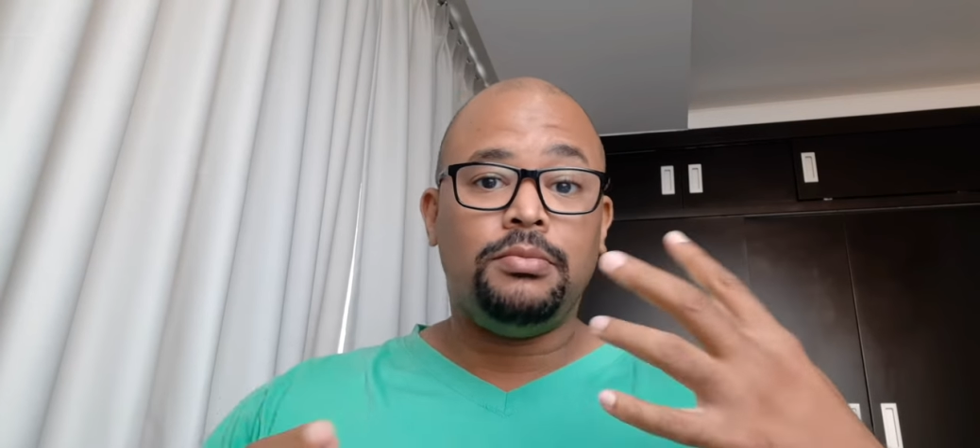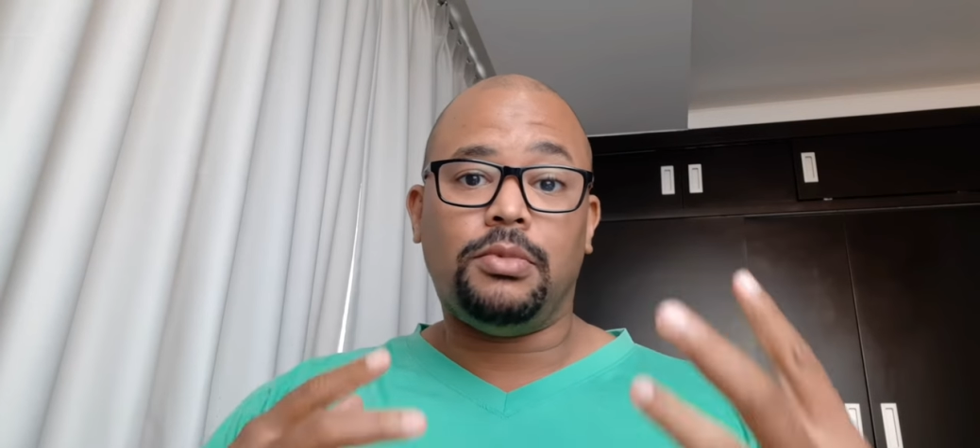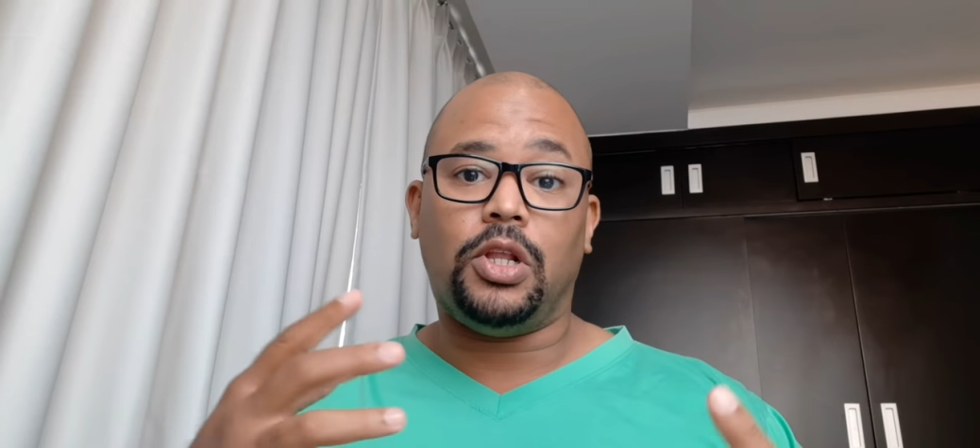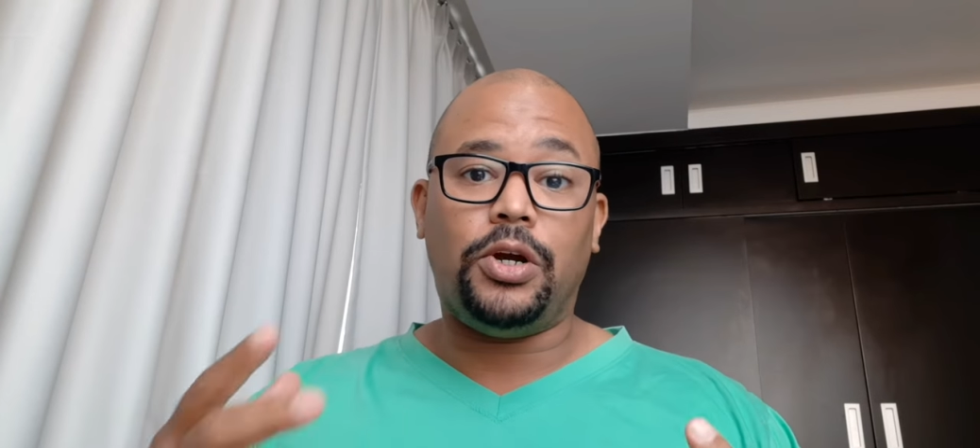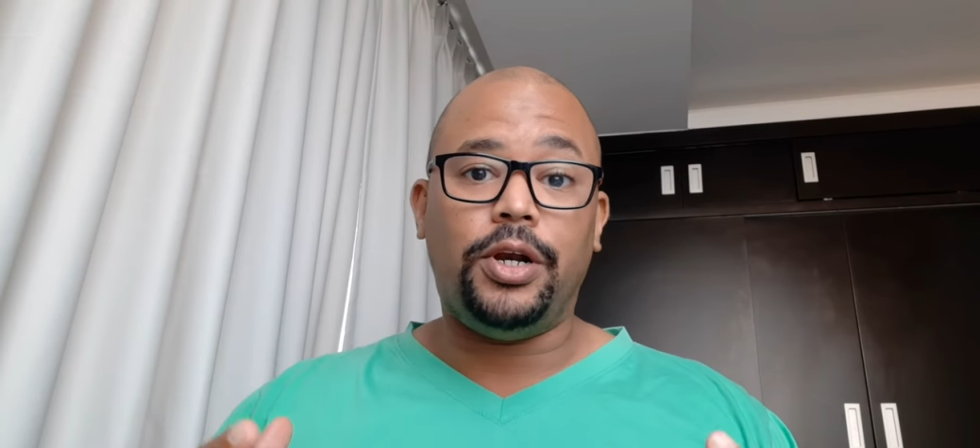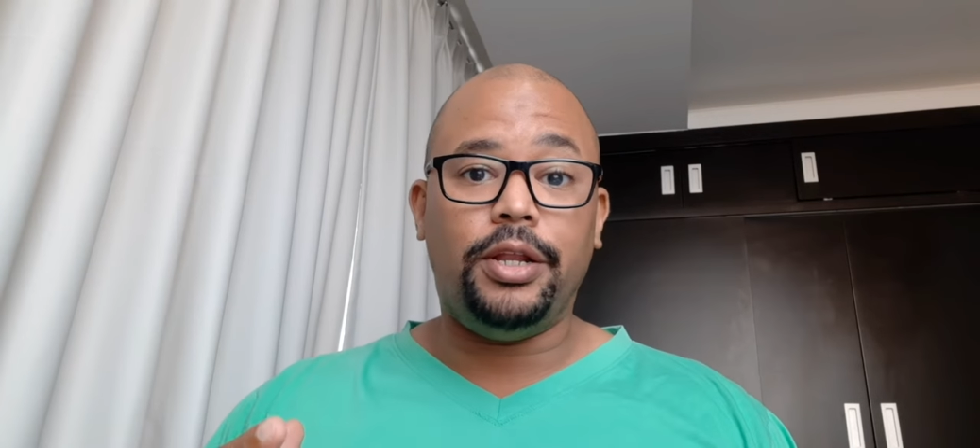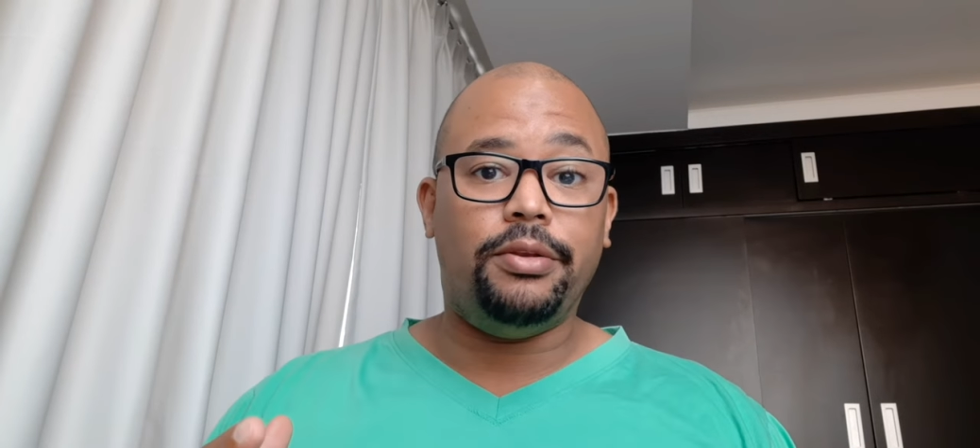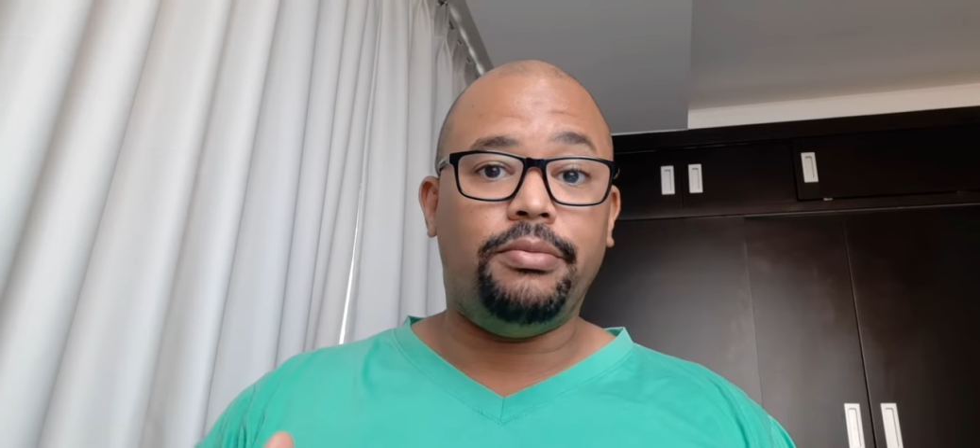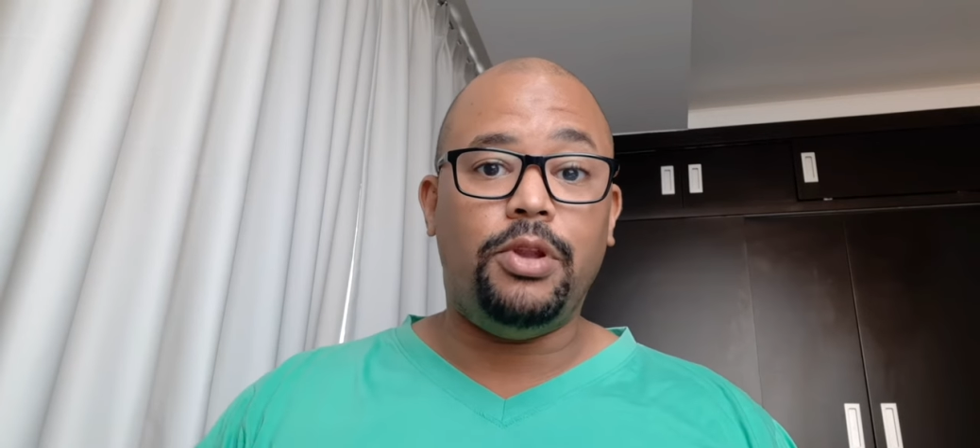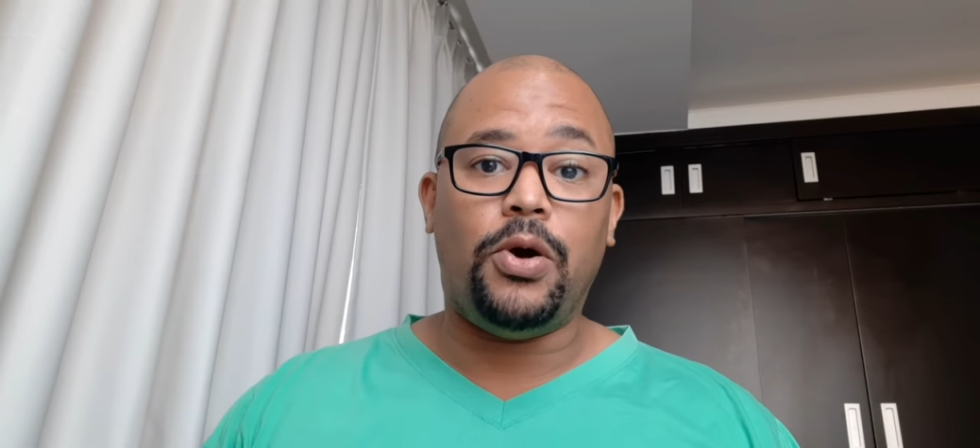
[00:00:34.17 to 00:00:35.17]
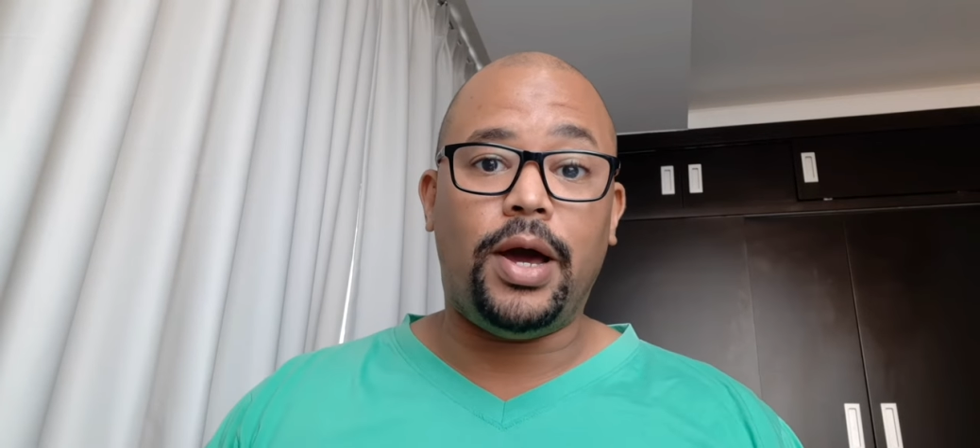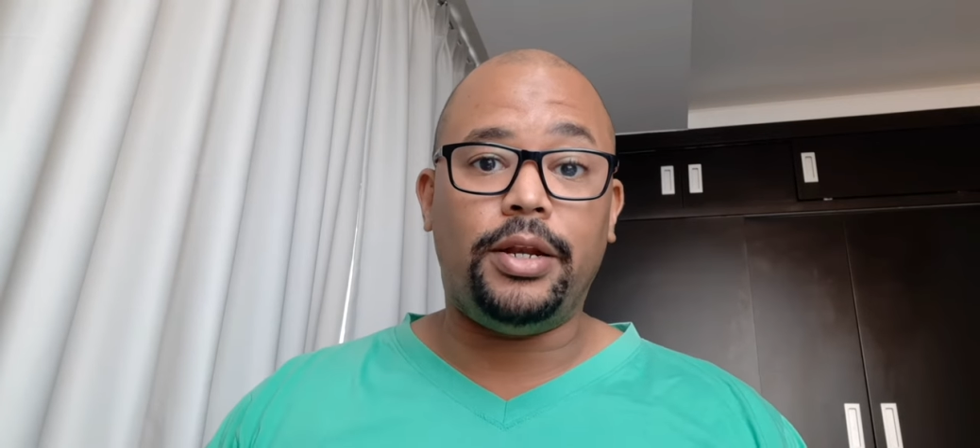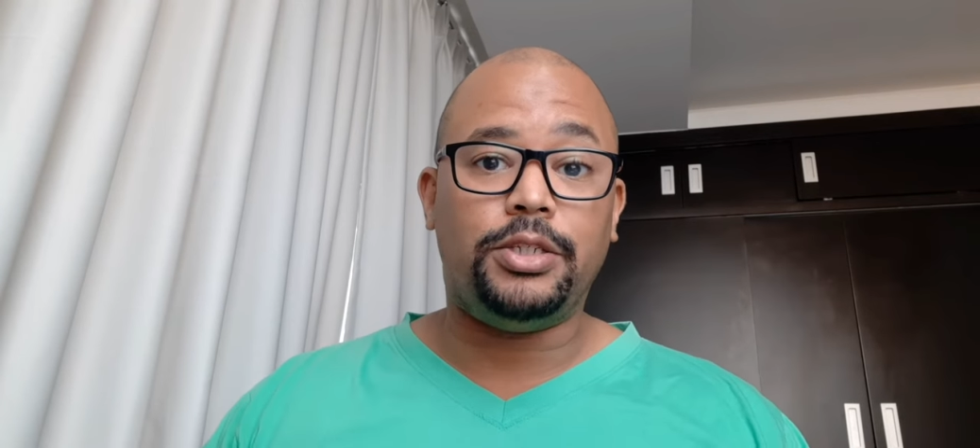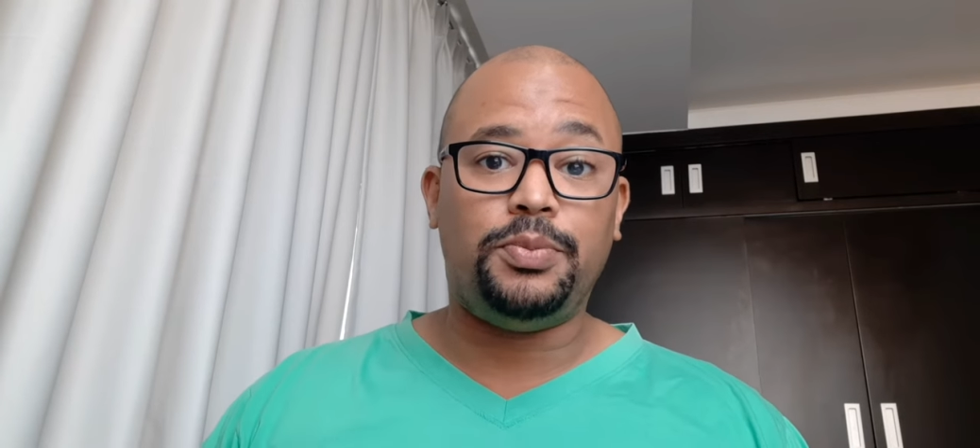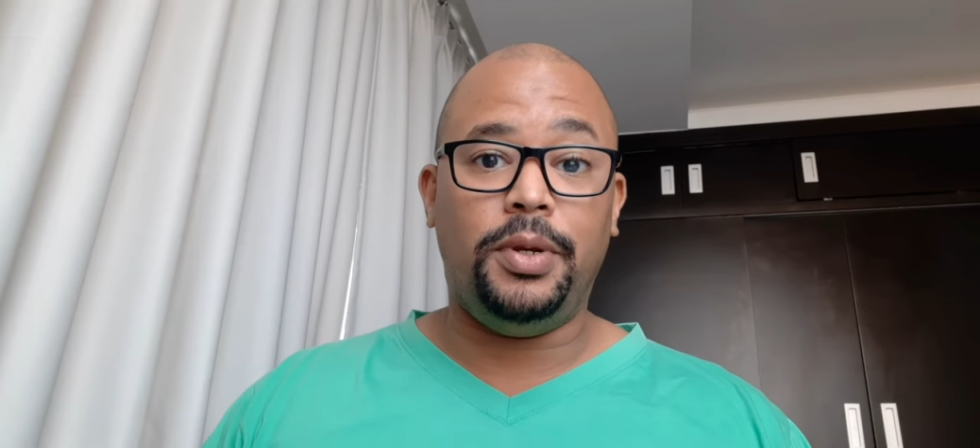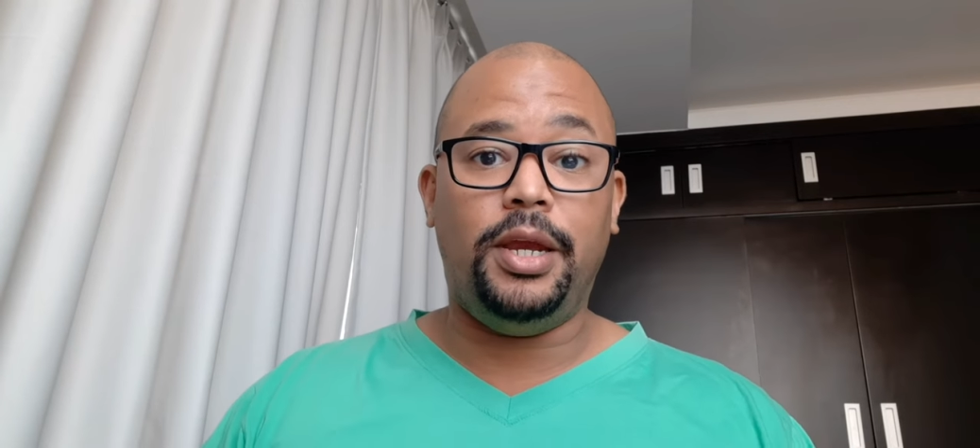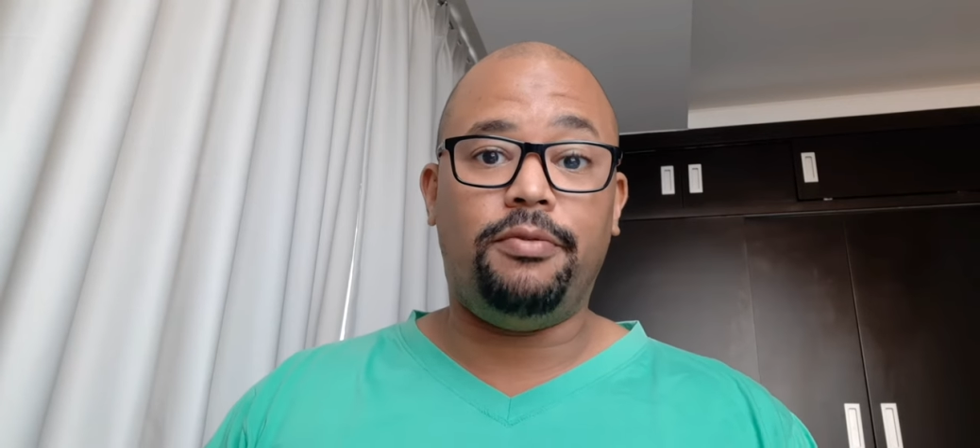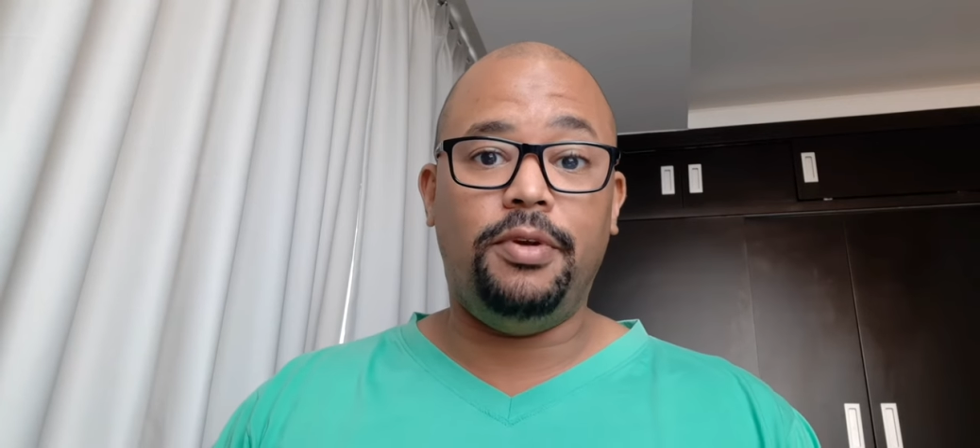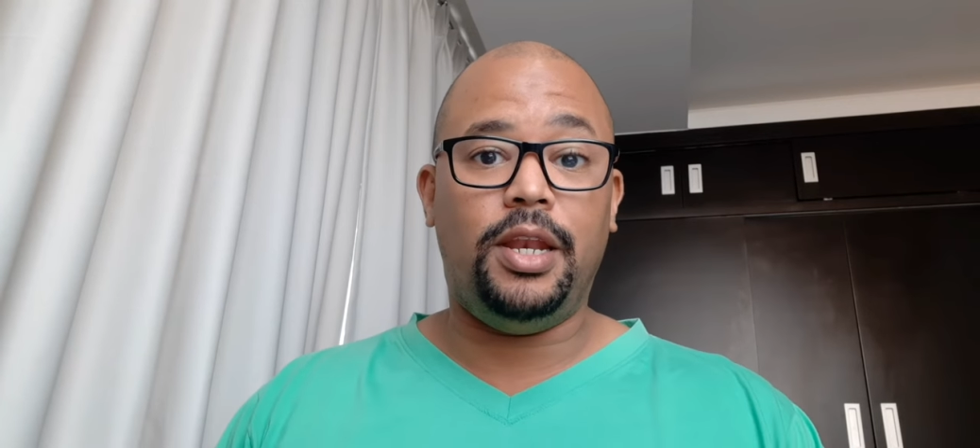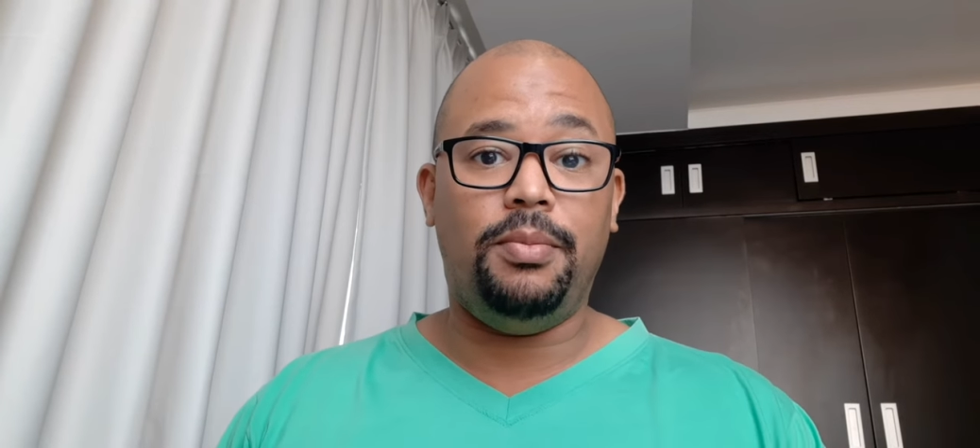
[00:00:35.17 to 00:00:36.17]
learn and know how to speak
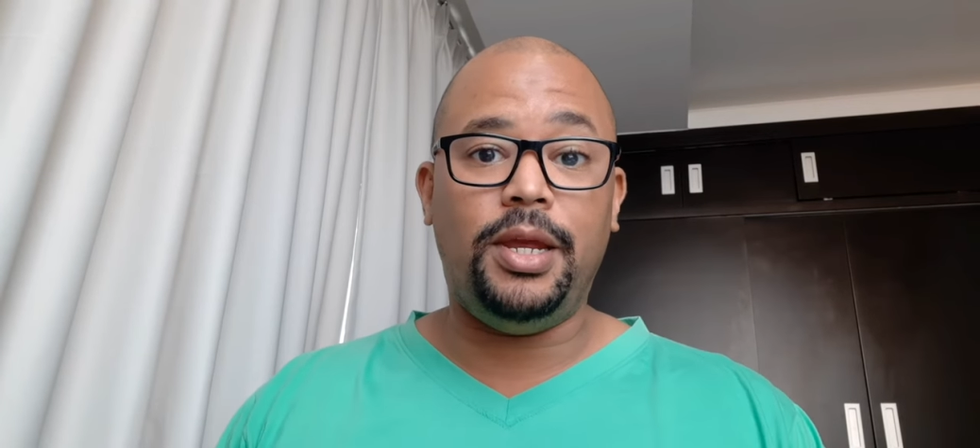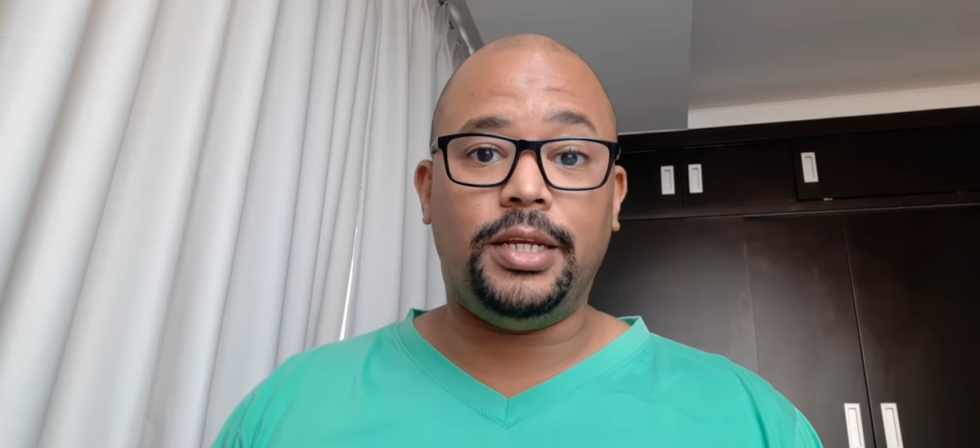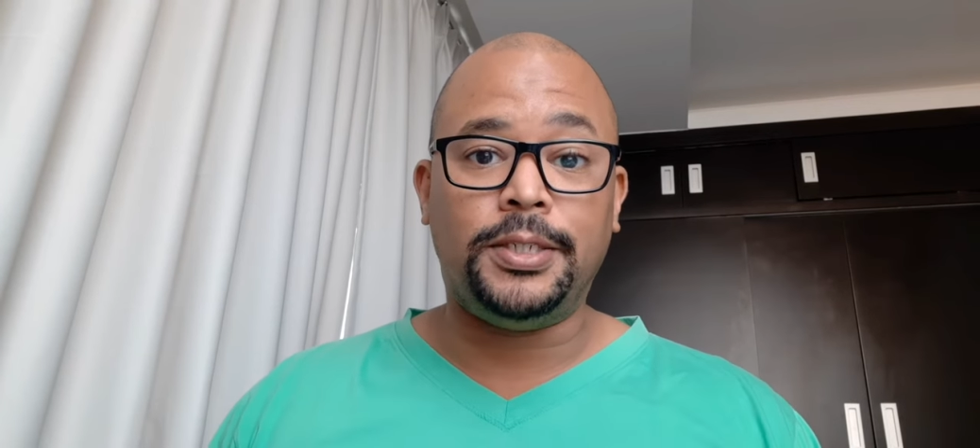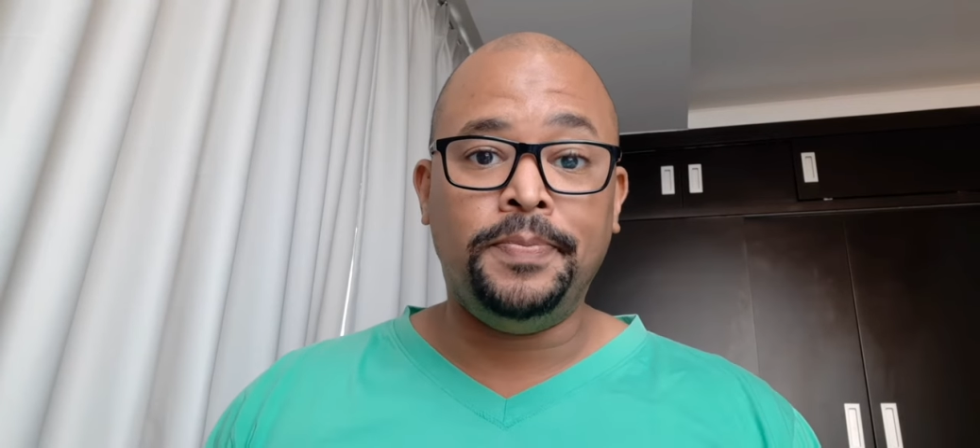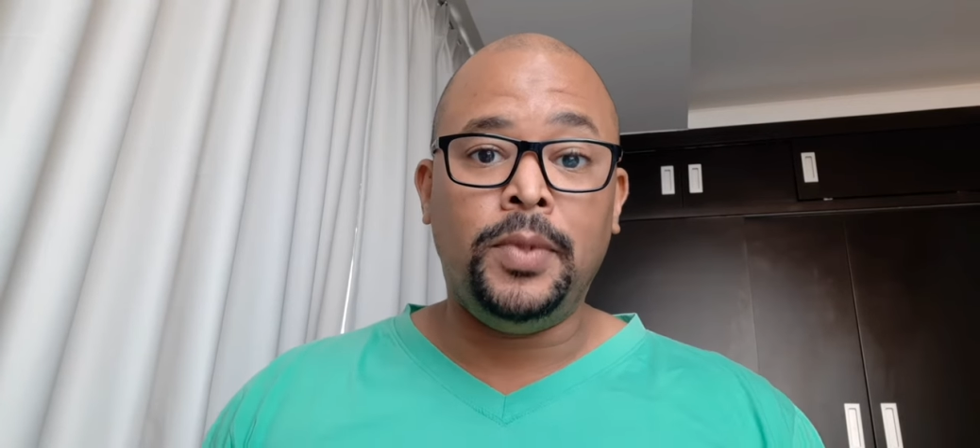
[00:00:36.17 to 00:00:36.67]
Vietnamese.